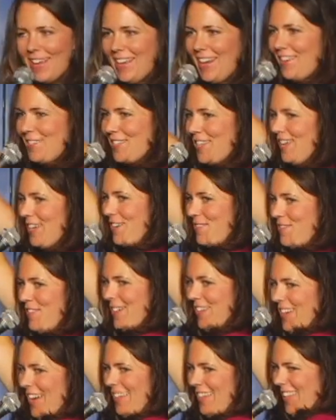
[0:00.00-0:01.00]
And I was like, oh
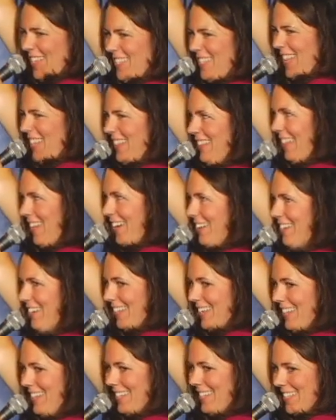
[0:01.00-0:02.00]
my God, that's
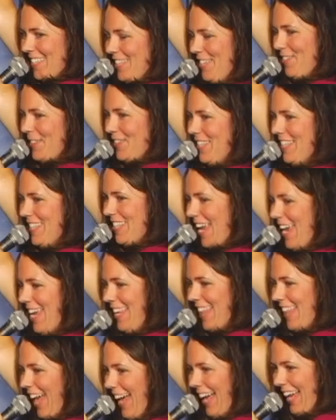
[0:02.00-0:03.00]
hilarious. Who would
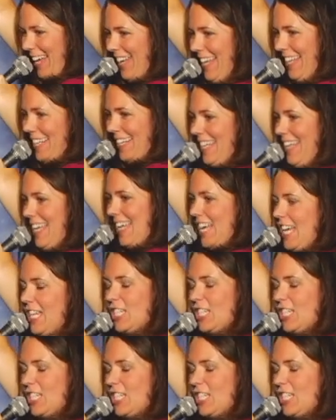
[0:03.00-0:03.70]
say that?